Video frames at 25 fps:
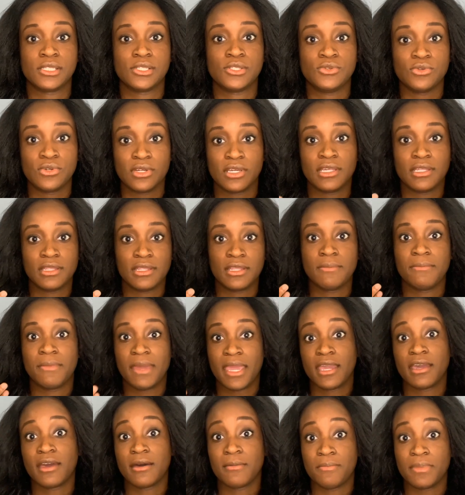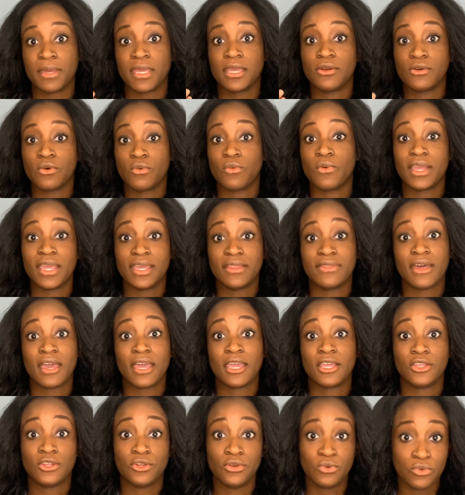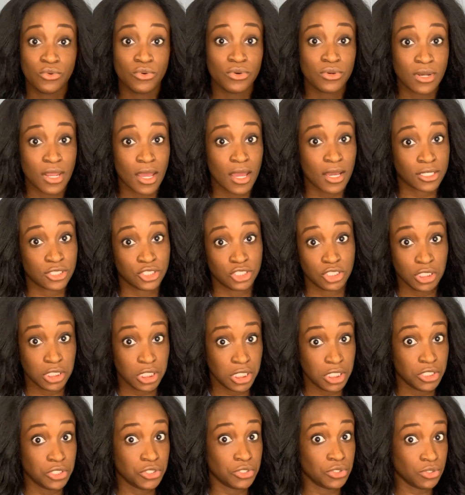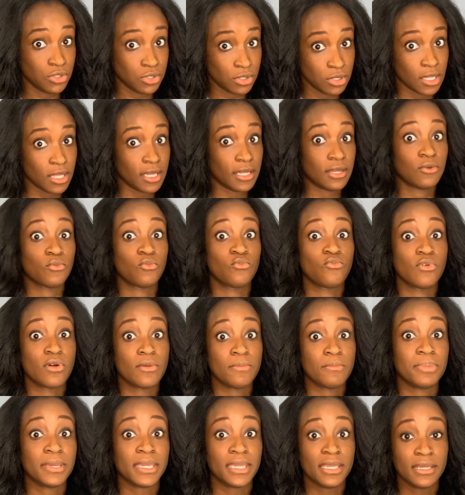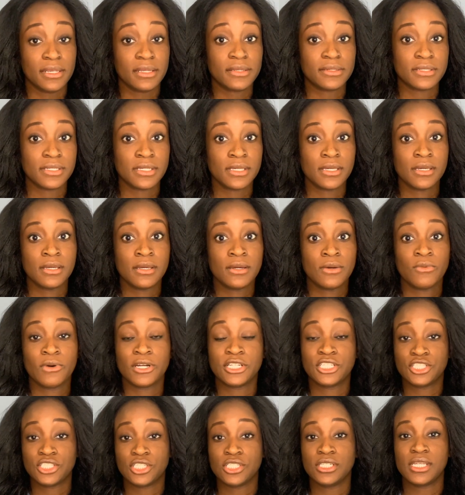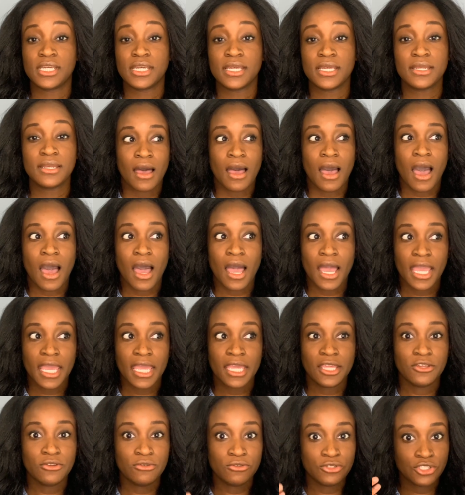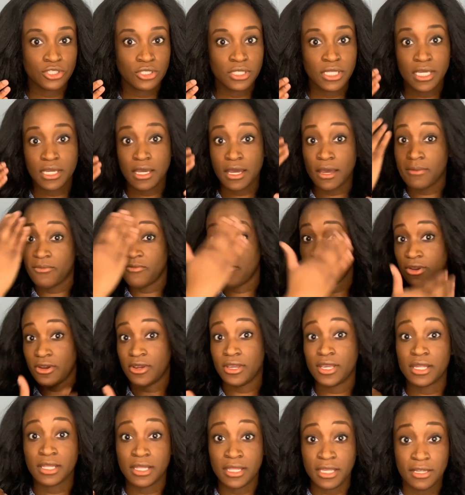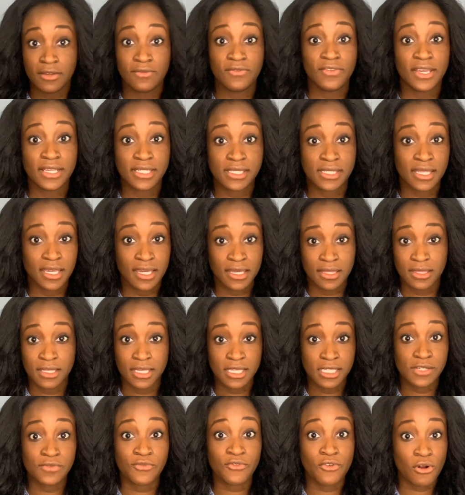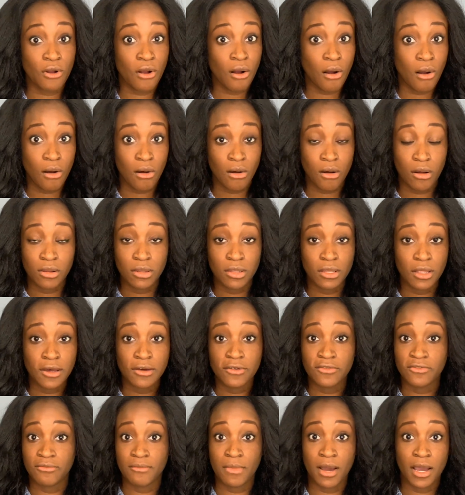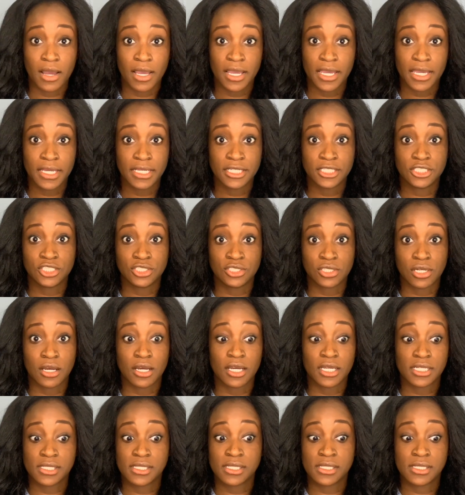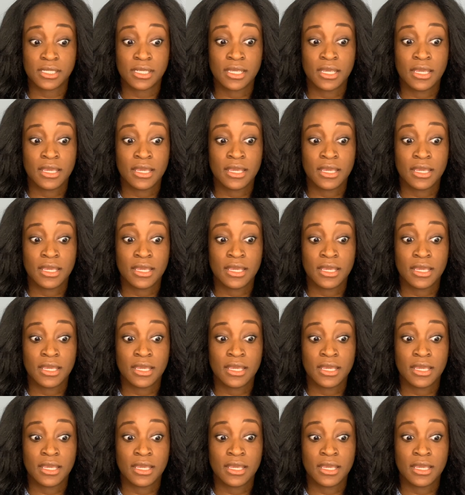doing the makeup in a way that you could actually like repeat what she did. I usually come very clean faced like this for all of my shots.